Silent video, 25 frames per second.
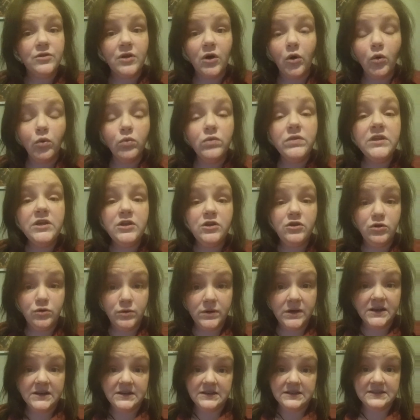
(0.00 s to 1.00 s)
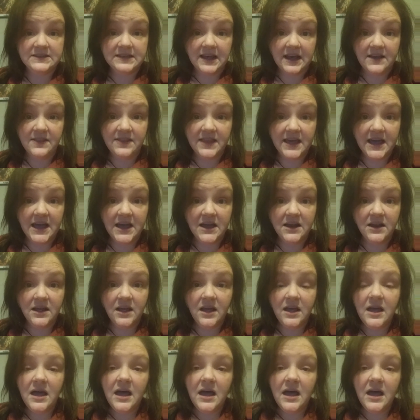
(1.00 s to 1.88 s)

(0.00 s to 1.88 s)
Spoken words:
Only you can decide that.